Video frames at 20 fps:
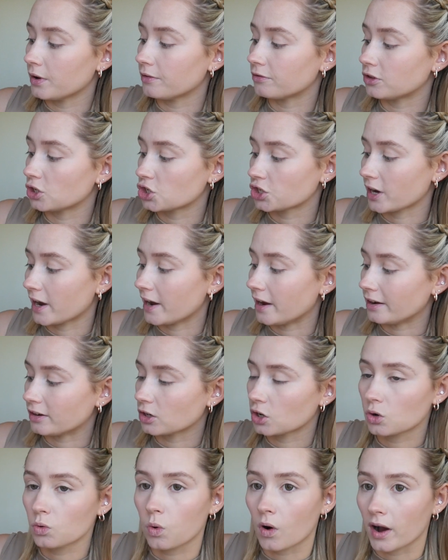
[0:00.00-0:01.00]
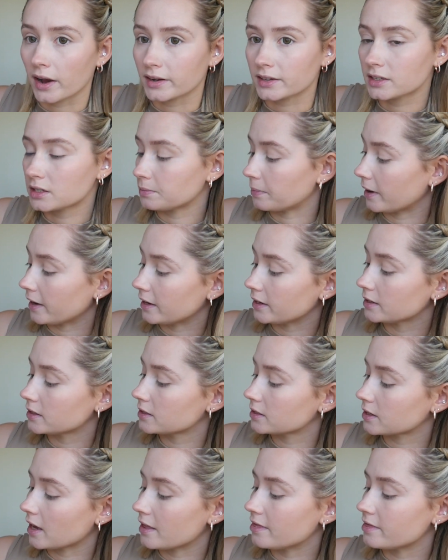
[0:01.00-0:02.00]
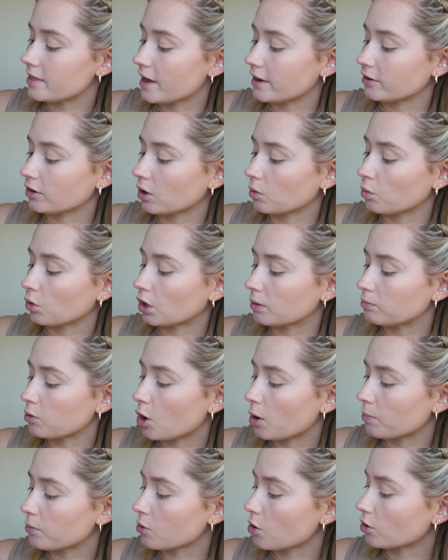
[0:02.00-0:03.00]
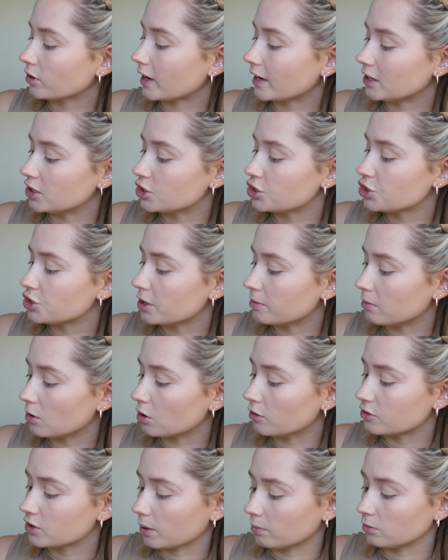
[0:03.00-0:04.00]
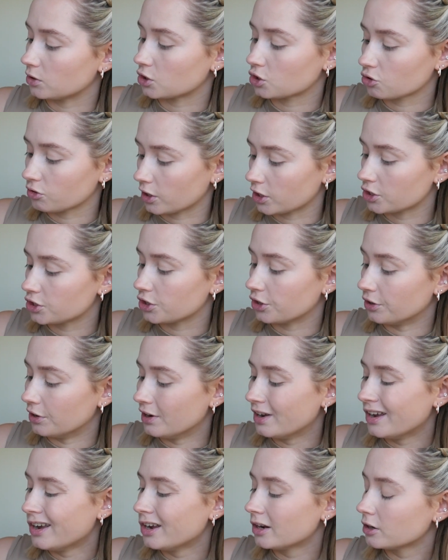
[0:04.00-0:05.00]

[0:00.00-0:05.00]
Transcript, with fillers: with the shade Quiet Space and then I want to pop on a shimmer of some discretion.